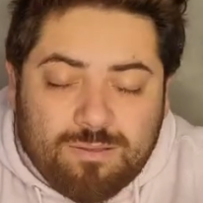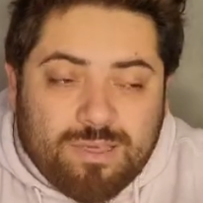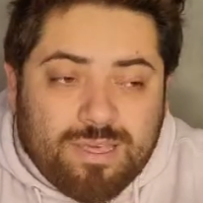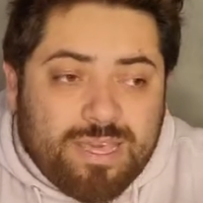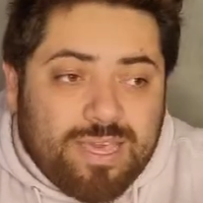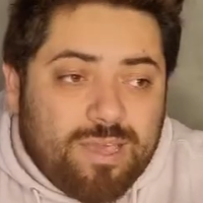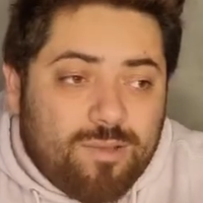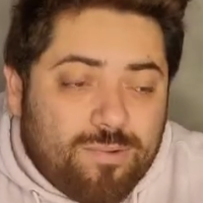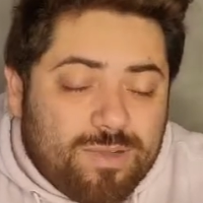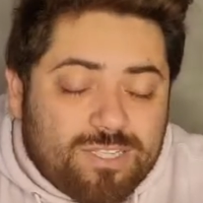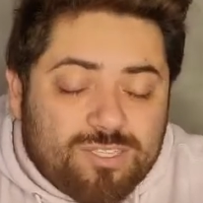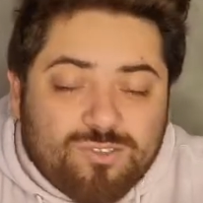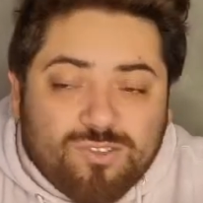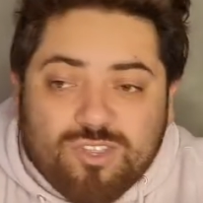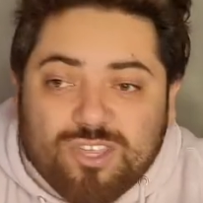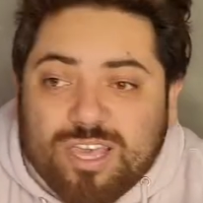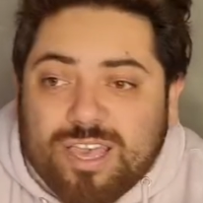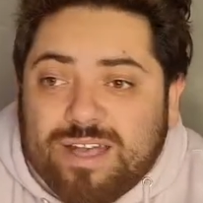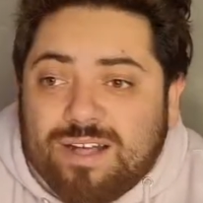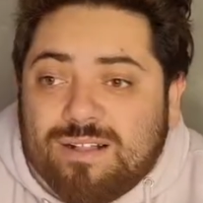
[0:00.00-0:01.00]
he went to
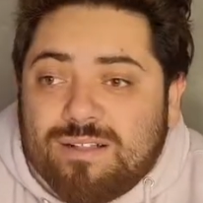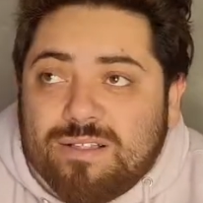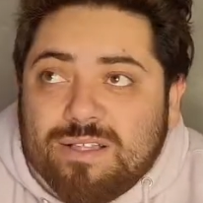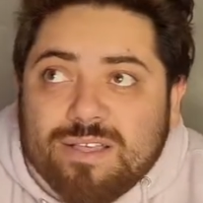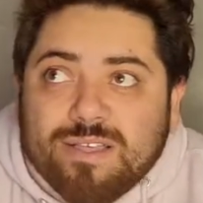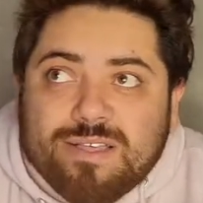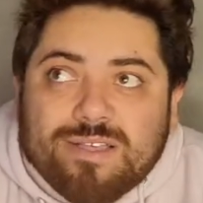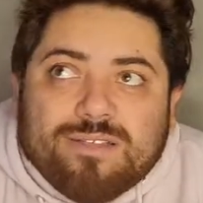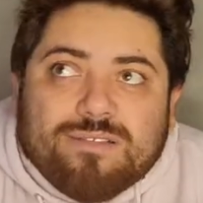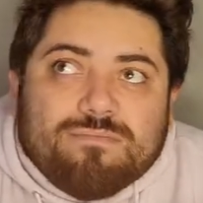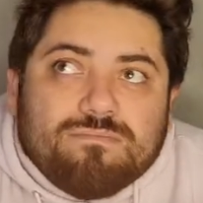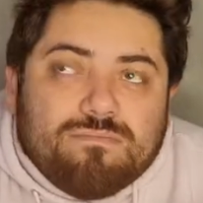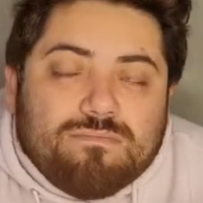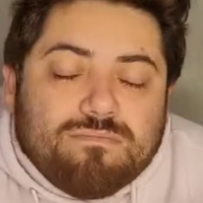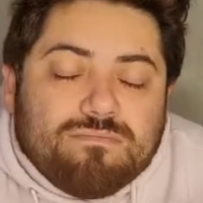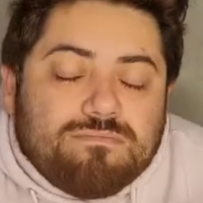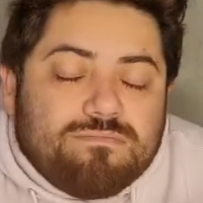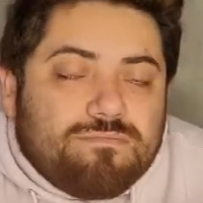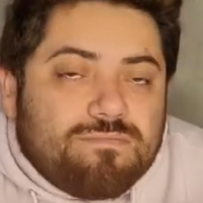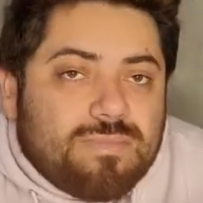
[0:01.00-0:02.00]
jail.
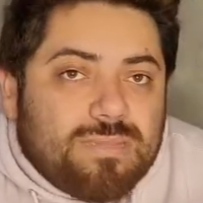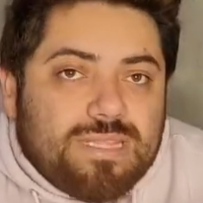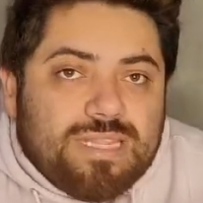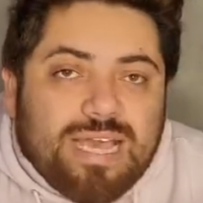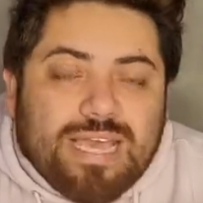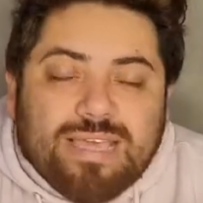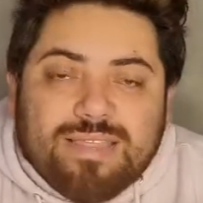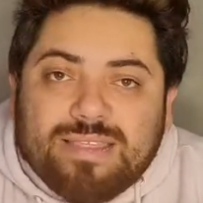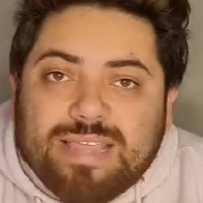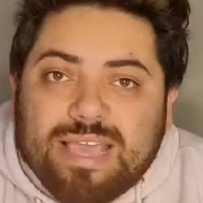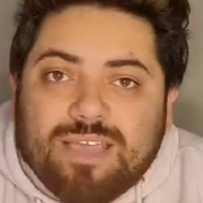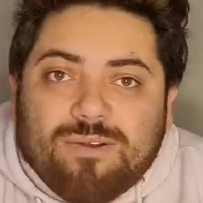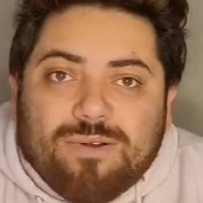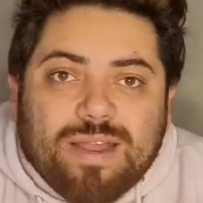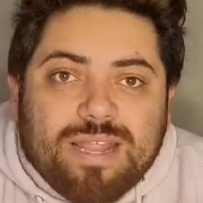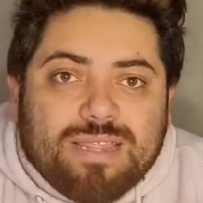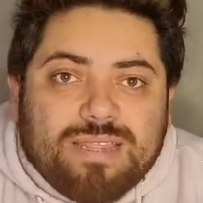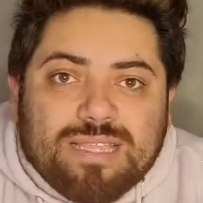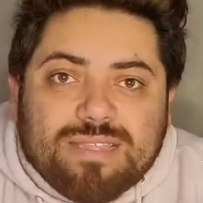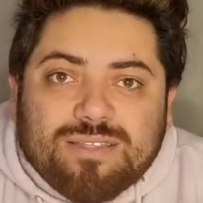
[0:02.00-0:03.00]
Like they
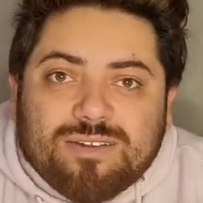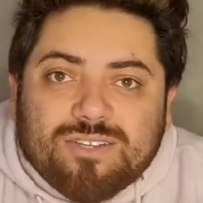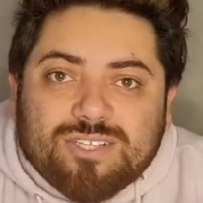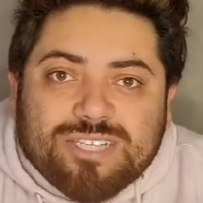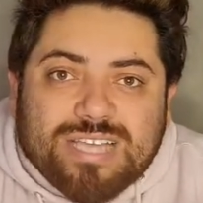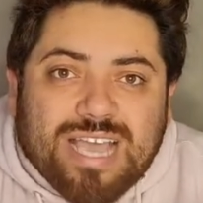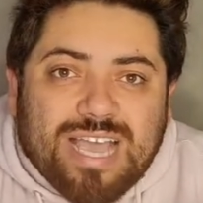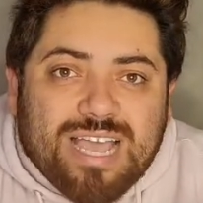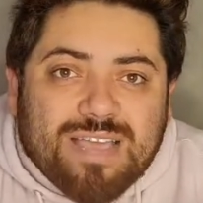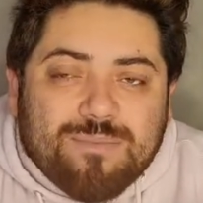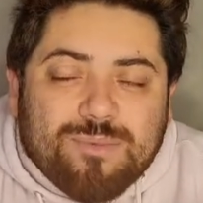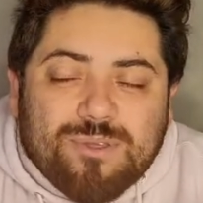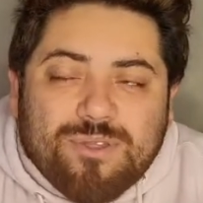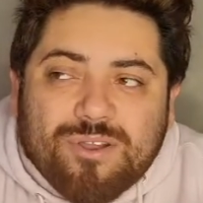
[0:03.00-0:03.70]
already did their time, you